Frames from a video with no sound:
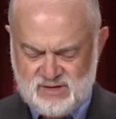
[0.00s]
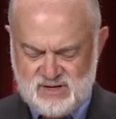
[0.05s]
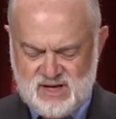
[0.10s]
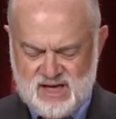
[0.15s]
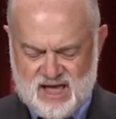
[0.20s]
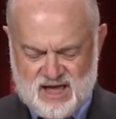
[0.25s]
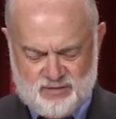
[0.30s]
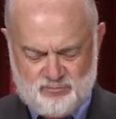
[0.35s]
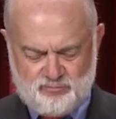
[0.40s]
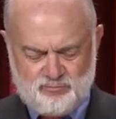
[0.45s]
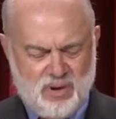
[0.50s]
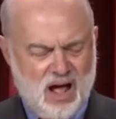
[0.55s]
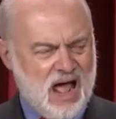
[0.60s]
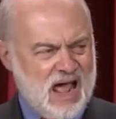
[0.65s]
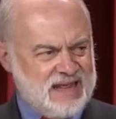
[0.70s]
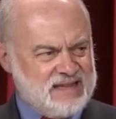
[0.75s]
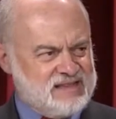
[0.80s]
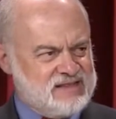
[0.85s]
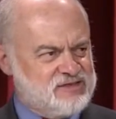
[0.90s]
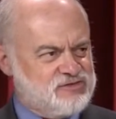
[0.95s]
and
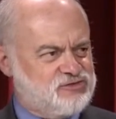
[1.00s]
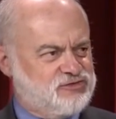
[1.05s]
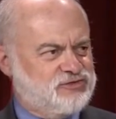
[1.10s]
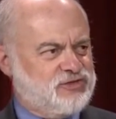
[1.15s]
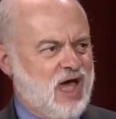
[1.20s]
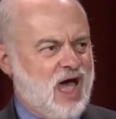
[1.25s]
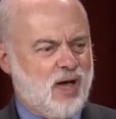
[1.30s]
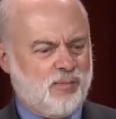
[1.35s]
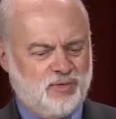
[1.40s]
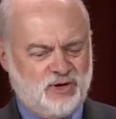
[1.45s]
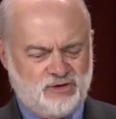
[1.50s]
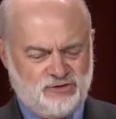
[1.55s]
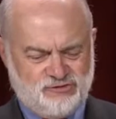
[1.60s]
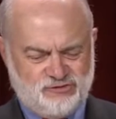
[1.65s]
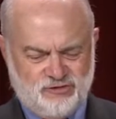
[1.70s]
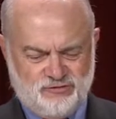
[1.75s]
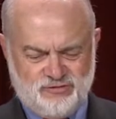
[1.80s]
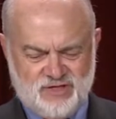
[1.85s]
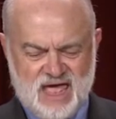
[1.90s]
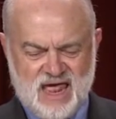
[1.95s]
Biden's
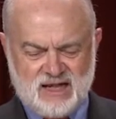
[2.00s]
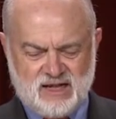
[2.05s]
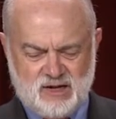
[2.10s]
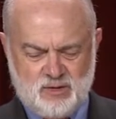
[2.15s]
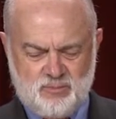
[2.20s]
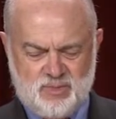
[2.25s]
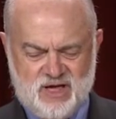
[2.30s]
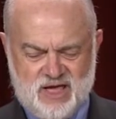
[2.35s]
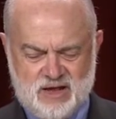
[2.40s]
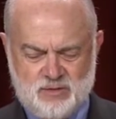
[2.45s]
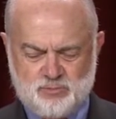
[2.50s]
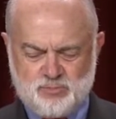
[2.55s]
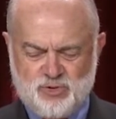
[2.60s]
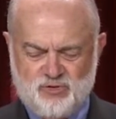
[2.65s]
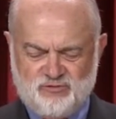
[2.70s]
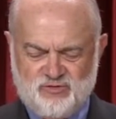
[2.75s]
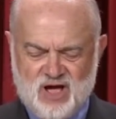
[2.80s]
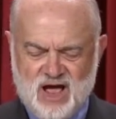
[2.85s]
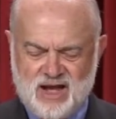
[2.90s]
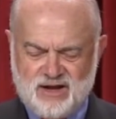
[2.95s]
dominance of that debate
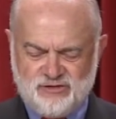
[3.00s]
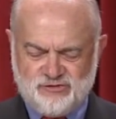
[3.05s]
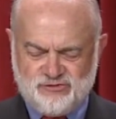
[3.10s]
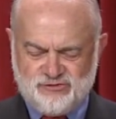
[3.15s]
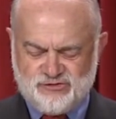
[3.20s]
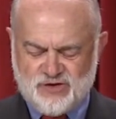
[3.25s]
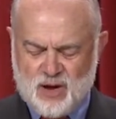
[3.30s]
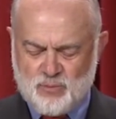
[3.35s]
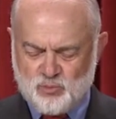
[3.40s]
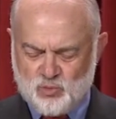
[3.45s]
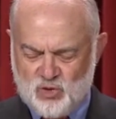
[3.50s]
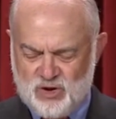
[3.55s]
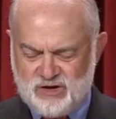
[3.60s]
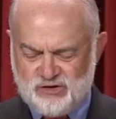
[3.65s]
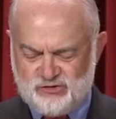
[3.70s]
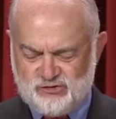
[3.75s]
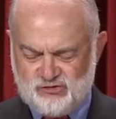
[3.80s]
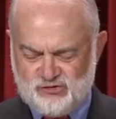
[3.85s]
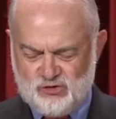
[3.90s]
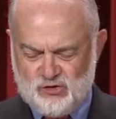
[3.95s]
provided some
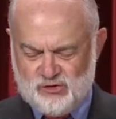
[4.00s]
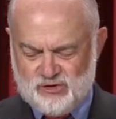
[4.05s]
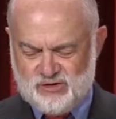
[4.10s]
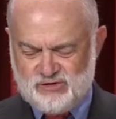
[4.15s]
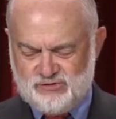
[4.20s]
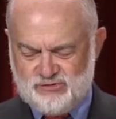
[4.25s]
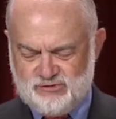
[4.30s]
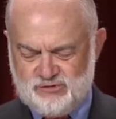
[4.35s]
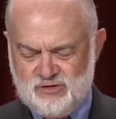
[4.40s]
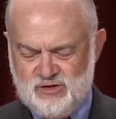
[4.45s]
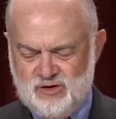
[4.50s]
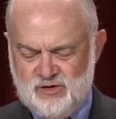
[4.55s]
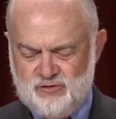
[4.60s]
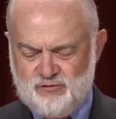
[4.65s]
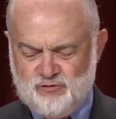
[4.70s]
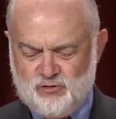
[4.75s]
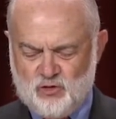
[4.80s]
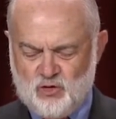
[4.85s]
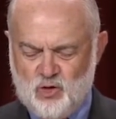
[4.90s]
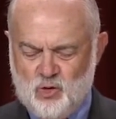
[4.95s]
reassurance
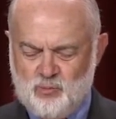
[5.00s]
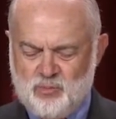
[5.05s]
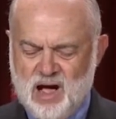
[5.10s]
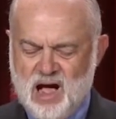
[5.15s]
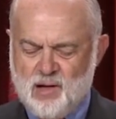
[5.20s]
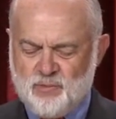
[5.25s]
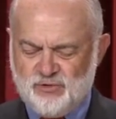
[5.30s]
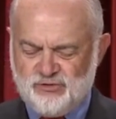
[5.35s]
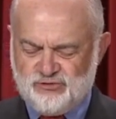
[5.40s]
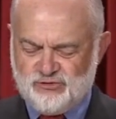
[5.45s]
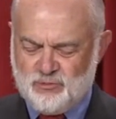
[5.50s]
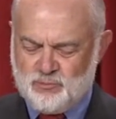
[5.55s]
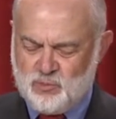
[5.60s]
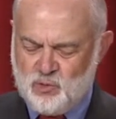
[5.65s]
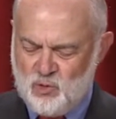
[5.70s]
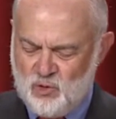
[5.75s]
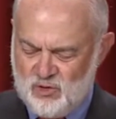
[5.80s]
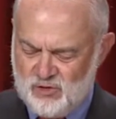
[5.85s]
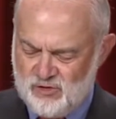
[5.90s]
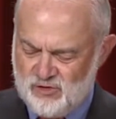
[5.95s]
for Obama
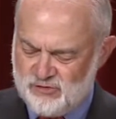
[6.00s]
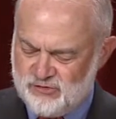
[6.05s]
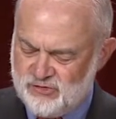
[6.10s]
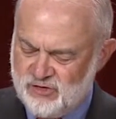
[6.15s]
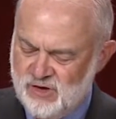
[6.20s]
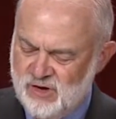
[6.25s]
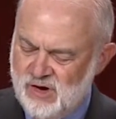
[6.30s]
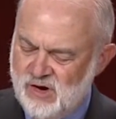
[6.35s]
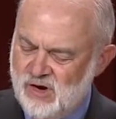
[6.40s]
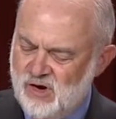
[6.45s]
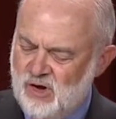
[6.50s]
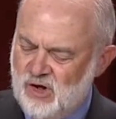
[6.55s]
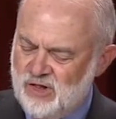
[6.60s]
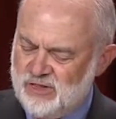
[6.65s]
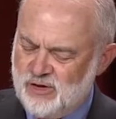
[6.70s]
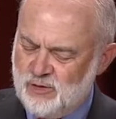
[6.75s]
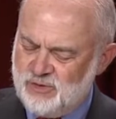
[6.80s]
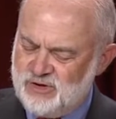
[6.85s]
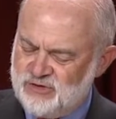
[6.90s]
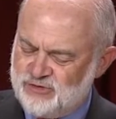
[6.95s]
supporters,
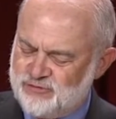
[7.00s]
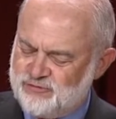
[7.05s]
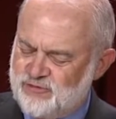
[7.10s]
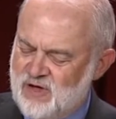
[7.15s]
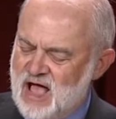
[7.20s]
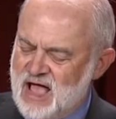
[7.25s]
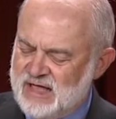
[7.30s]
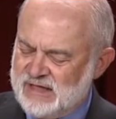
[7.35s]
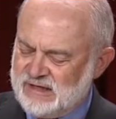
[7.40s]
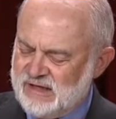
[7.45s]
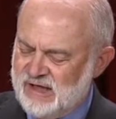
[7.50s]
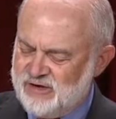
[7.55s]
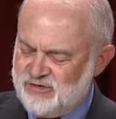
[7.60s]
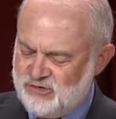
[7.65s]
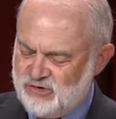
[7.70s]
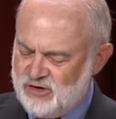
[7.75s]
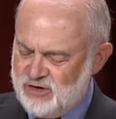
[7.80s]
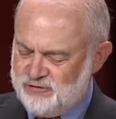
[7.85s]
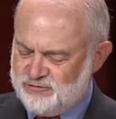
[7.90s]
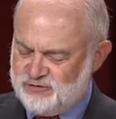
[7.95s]
although his
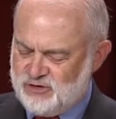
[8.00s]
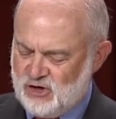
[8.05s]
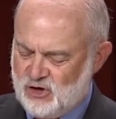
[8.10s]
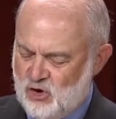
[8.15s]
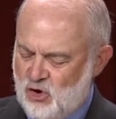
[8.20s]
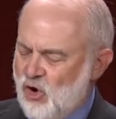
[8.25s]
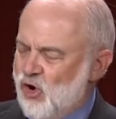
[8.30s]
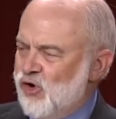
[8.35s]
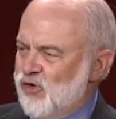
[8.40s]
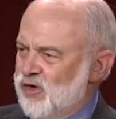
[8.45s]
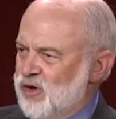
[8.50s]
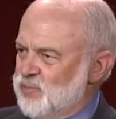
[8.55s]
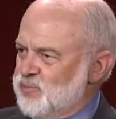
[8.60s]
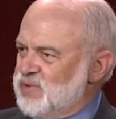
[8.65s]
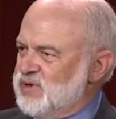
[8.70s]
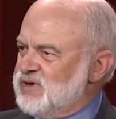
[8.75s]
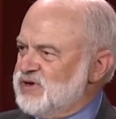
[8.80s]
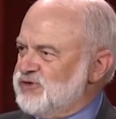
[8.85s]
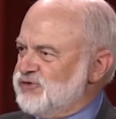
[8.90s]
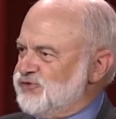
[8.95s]
violation of decorum,
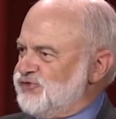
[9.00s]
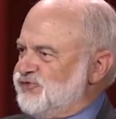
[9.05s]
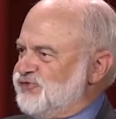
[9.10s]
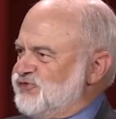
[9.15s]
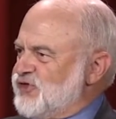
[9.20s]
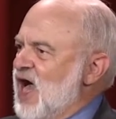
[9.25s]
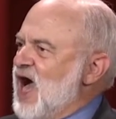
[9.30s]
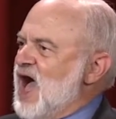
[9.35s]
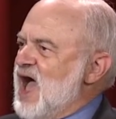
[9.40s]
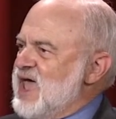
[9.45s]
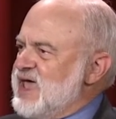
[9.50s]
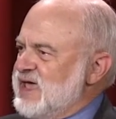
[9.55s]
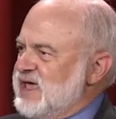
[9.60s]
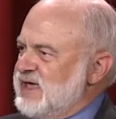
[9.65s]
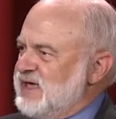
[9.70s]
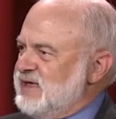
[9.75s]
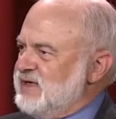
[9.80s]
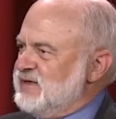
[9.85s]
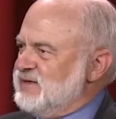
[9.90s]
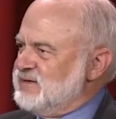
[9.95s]

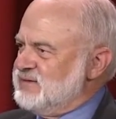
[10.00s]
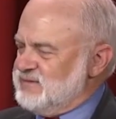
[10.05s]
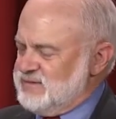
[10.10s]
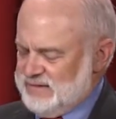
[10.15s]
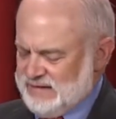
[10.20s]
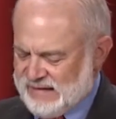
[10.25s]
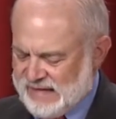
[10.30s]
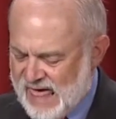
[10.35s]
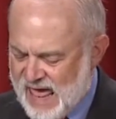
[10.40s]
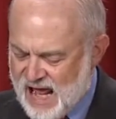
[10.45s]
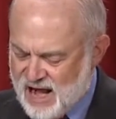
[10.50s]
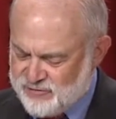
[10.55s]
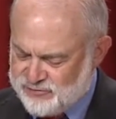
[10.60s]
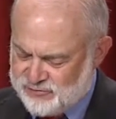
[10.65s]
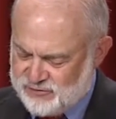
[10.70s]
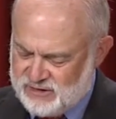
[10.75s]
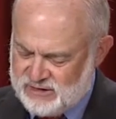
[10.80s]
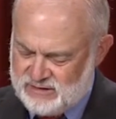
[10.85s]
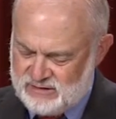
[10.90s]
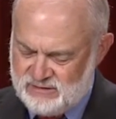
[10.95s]
sighing,
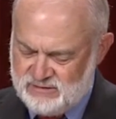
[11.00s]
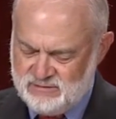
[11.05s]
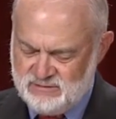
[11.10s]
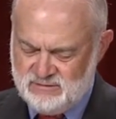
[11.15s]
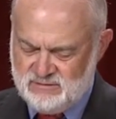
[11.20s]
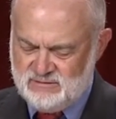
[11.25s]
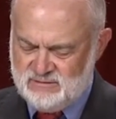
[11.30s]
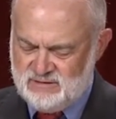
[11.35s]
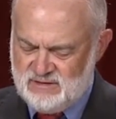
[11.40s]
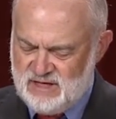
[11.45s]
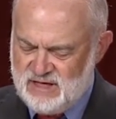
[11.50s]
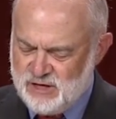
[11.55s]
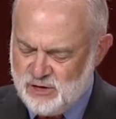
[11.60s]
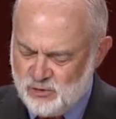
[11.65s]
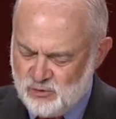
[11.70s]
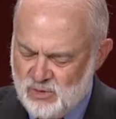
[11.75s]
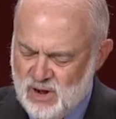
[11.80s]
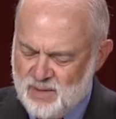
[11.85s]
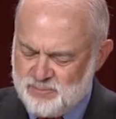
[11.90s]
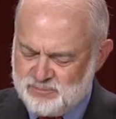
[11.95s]
laughing,
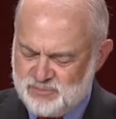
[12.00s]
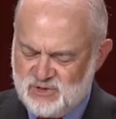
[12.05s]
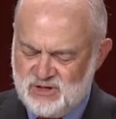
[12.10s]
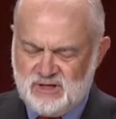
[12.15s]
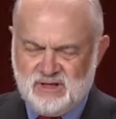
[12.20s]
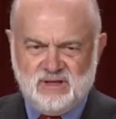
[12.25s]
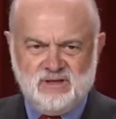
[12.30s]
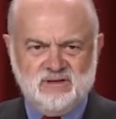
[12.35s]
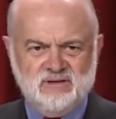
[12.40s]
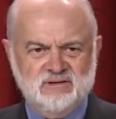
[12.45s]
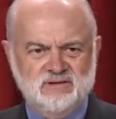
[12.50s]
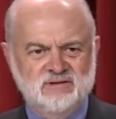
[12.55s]
interrupting,